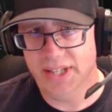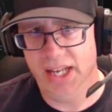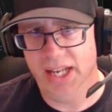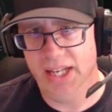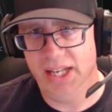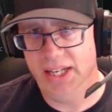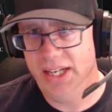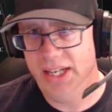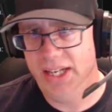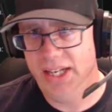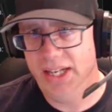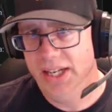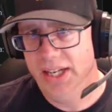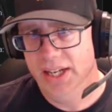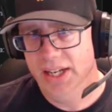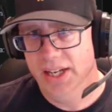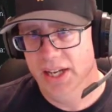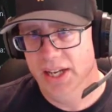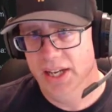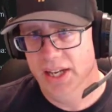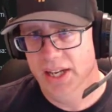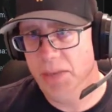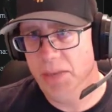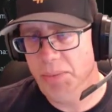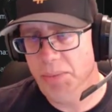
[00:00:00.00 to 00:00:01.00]
and
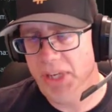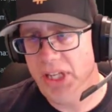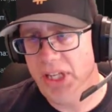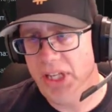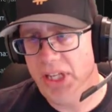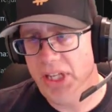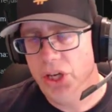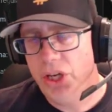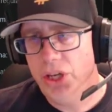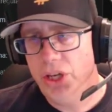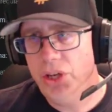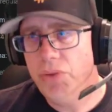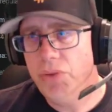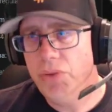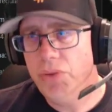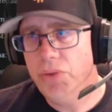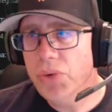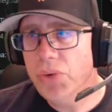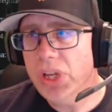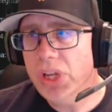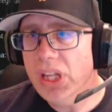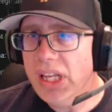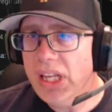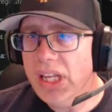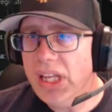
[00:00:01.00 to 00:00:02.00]
I mean, you
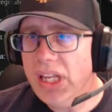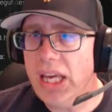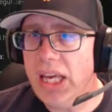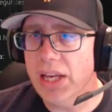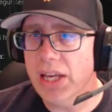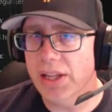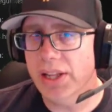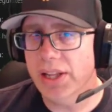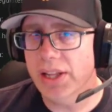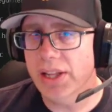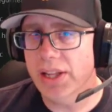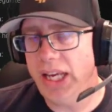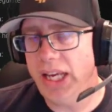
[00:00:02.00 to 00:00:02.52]
really,